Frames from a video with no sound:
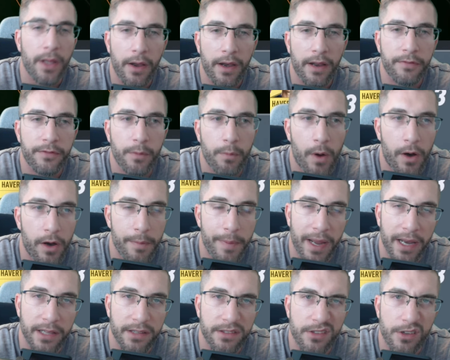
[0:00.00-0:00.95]
have to worry
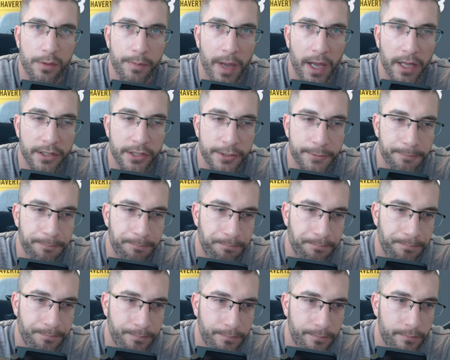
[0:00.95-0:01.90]
about it too much.
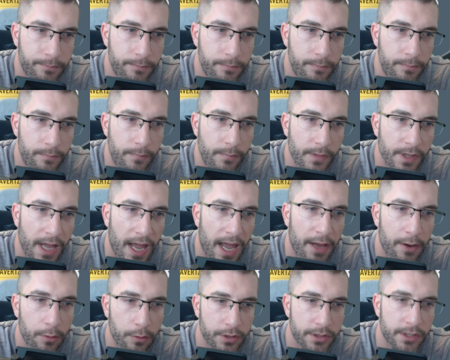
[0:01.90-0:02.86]

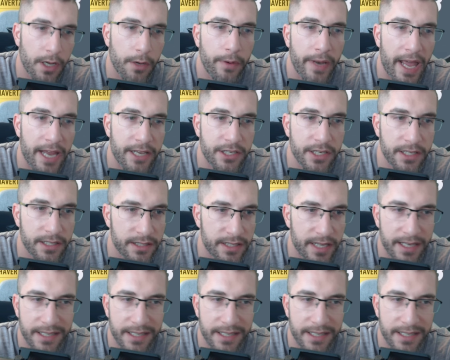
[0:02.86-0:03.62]
And also legends,